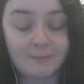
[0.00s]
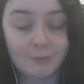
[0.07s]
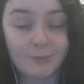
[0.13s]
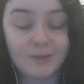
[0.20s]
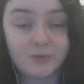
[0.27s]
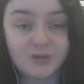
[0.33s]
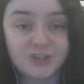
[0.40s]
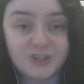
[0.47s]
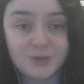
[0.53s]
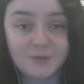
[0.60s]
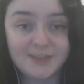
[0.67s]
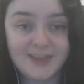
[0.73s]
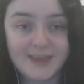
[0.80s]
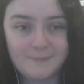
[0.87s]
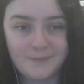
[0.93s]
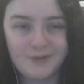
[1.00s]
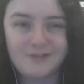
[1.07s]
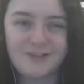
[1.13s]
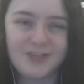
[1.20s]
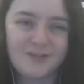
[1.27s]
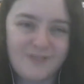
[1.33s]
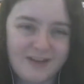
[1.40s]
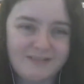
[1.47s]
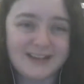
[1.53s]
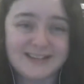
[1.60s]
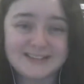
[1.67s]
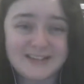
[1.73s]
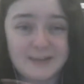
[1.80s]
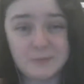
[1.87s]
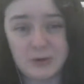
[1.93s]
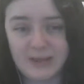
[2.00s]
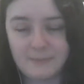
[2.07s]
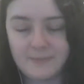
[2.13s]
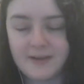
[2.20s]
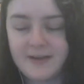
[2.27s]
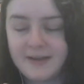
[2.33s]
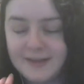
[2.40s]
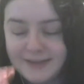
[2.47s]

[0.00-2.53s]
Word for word: but we want you to do it with him or at the very least him or him.